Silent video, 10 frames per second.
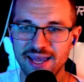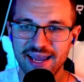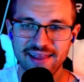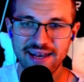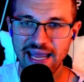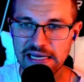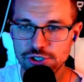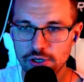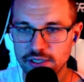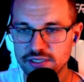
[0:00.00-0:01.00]
And then
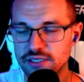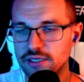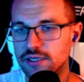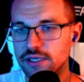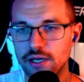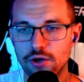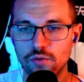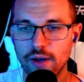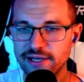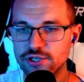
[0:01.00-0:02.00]
Aatrox,
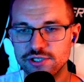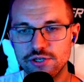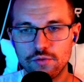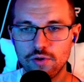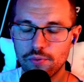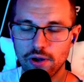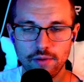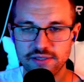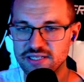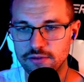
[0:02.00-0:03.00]
Aatrox, you don't really play
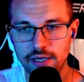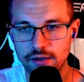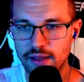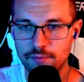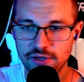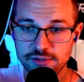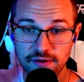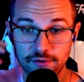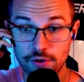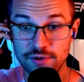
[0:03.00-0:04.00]
around Slayer that much, but
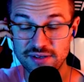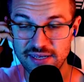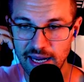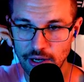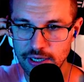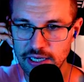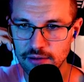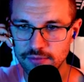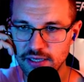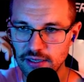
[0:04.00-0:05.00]
if you're going to carry
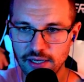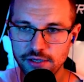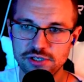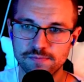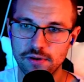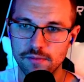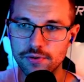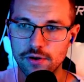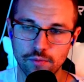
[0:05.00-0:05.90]
him, then you just put a